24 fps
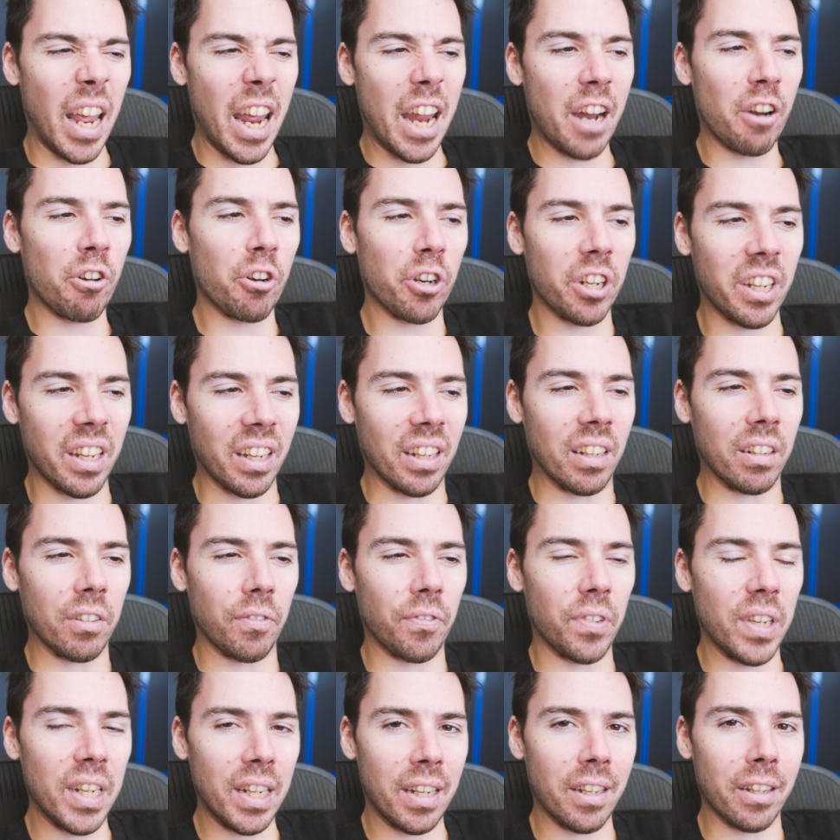arrogant
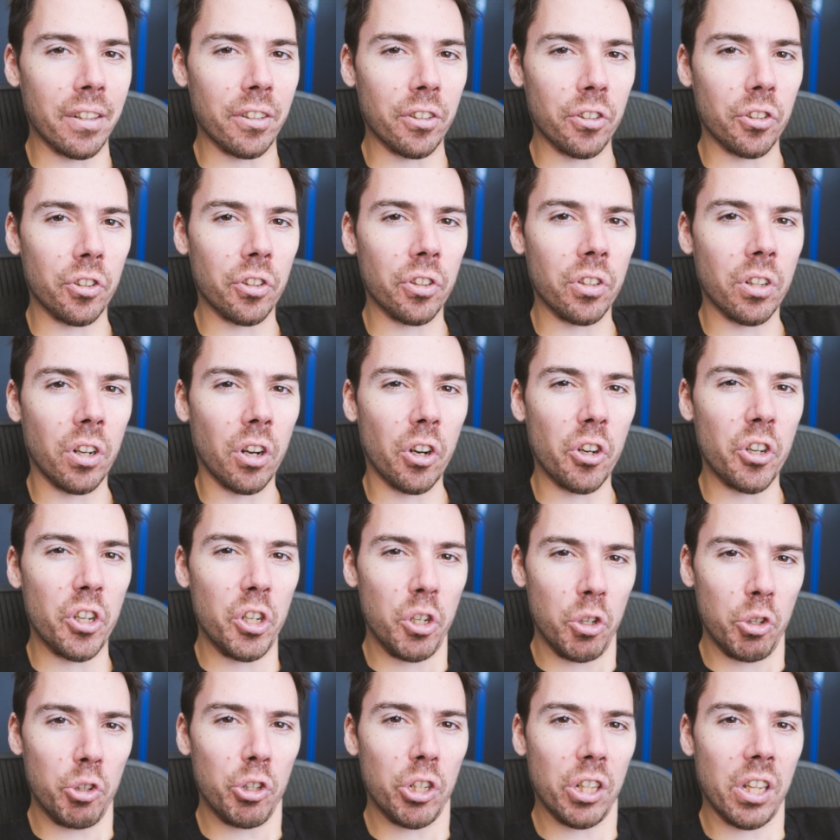vegans are
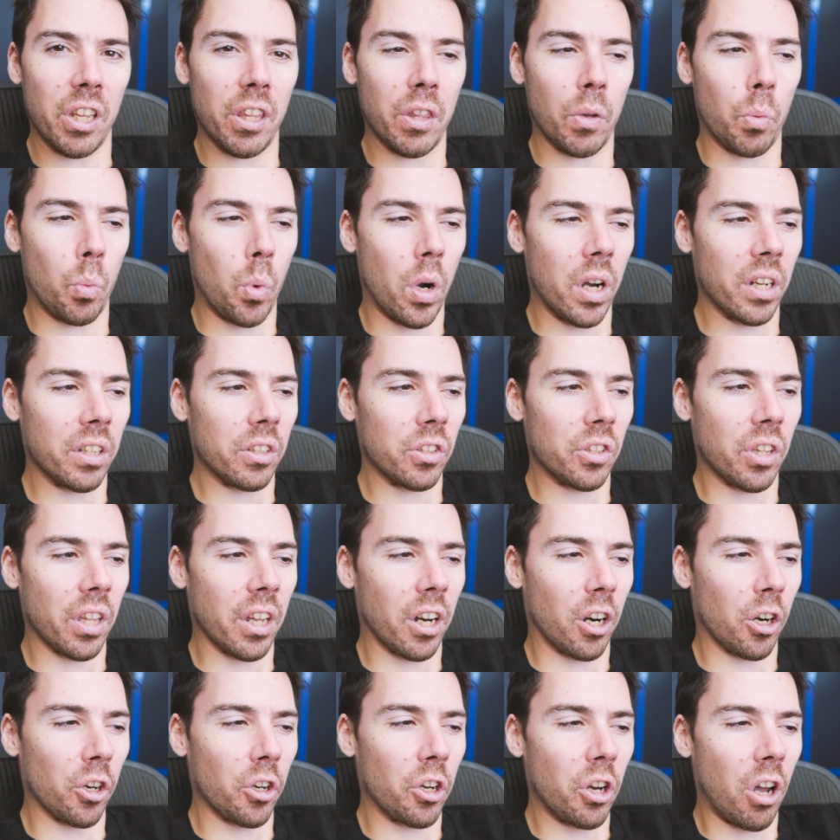usually the ones
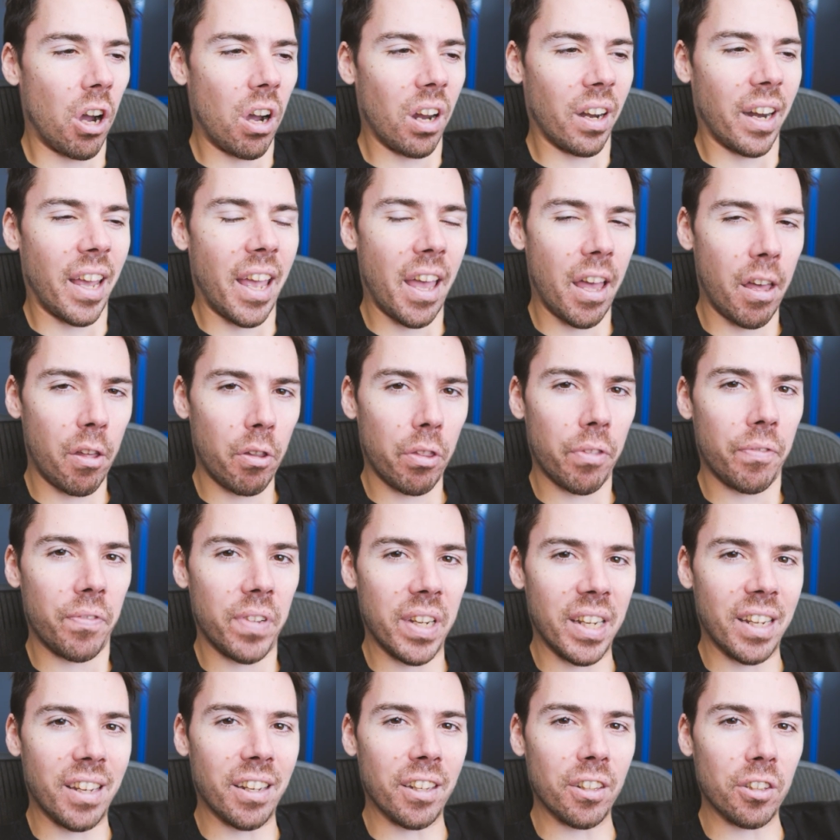that are not health
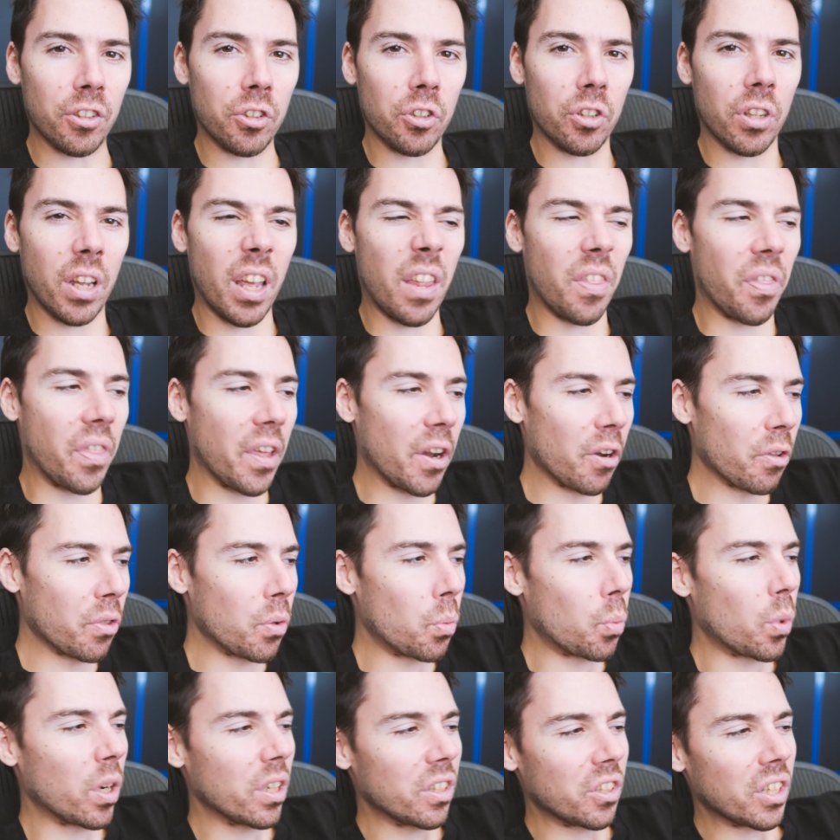vegans, and they're the
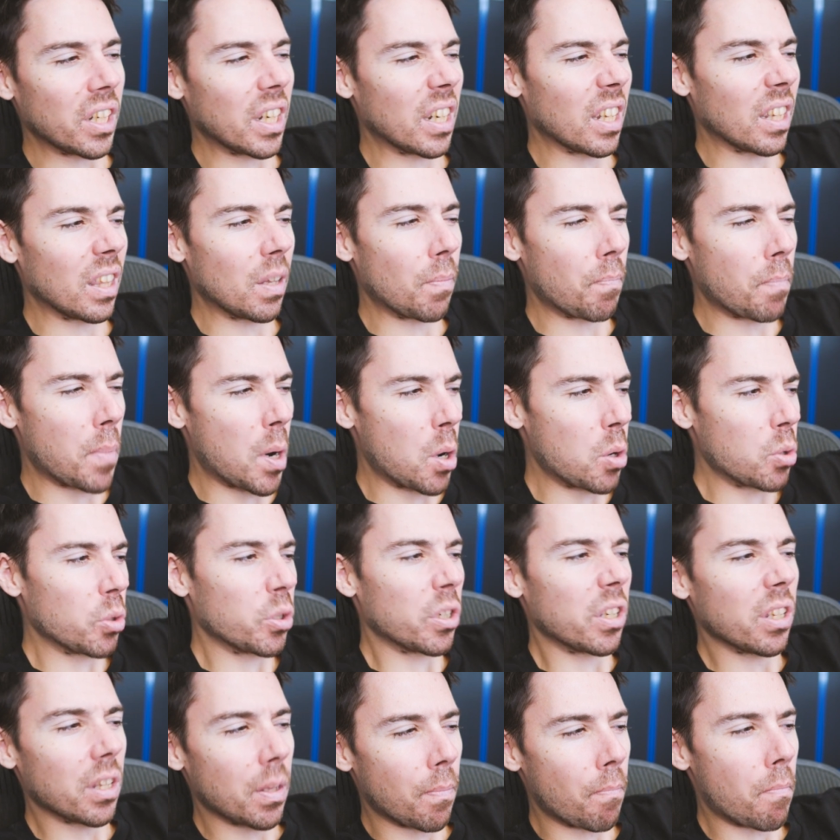ones eating the
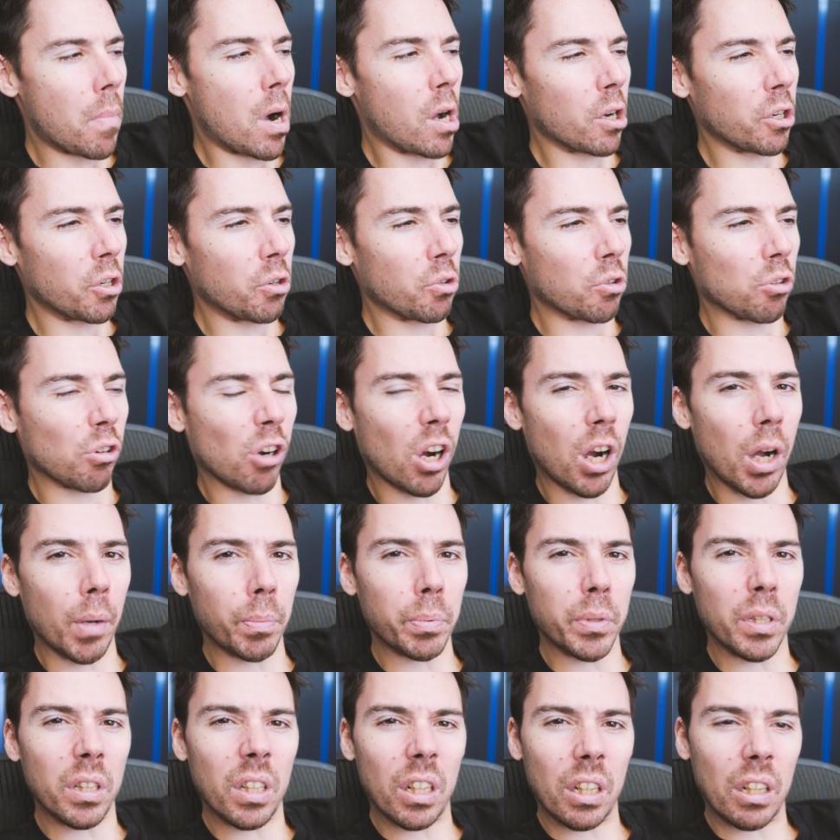most of the
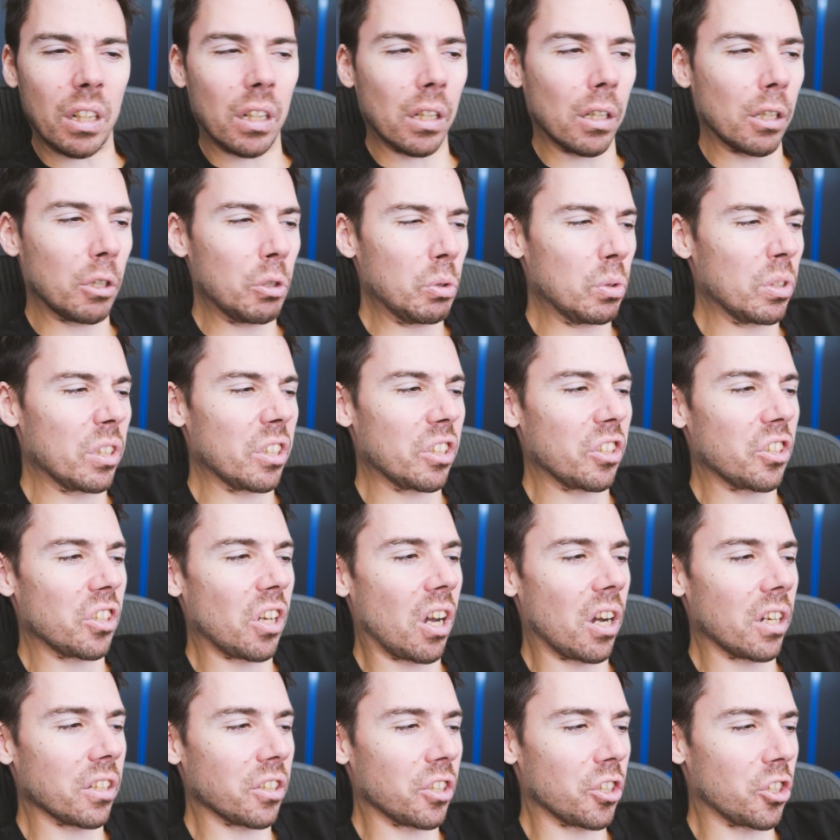monocrops and the gluten
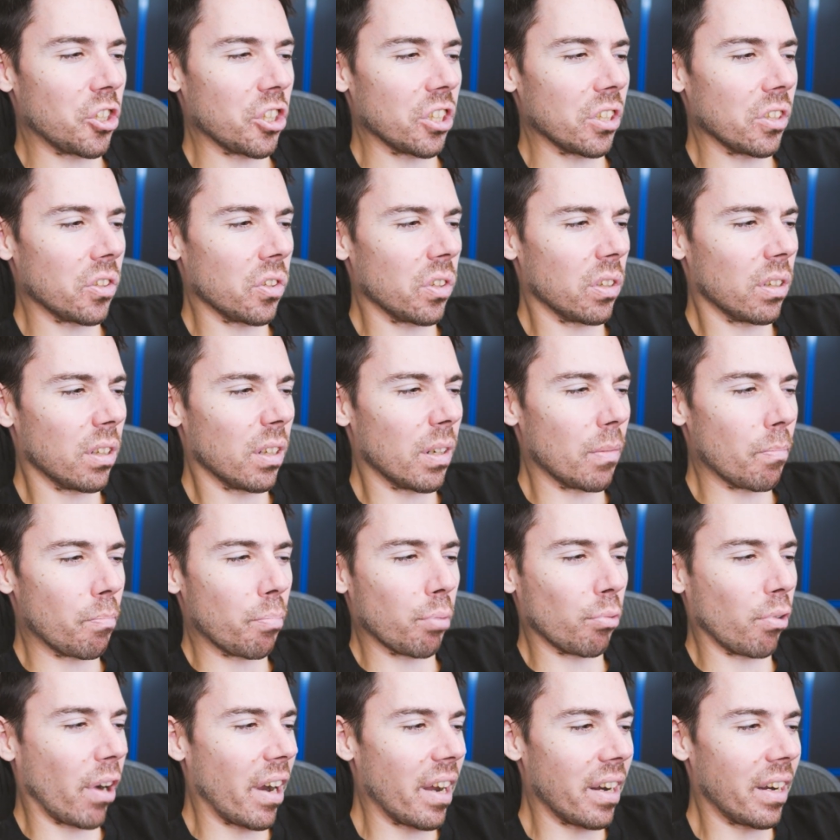sausages and
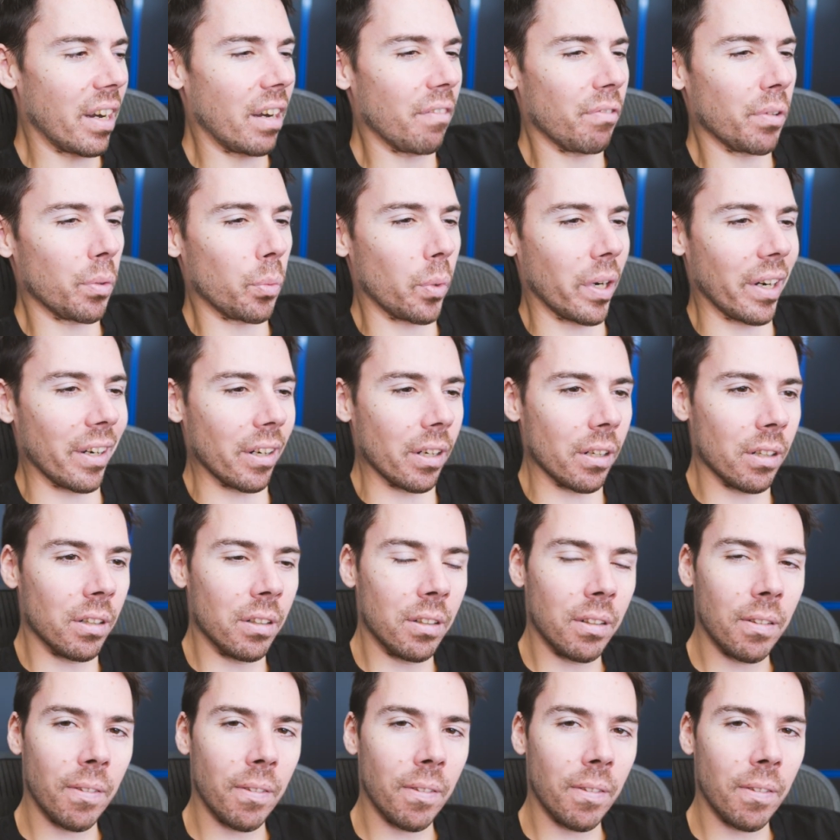bread everywhere.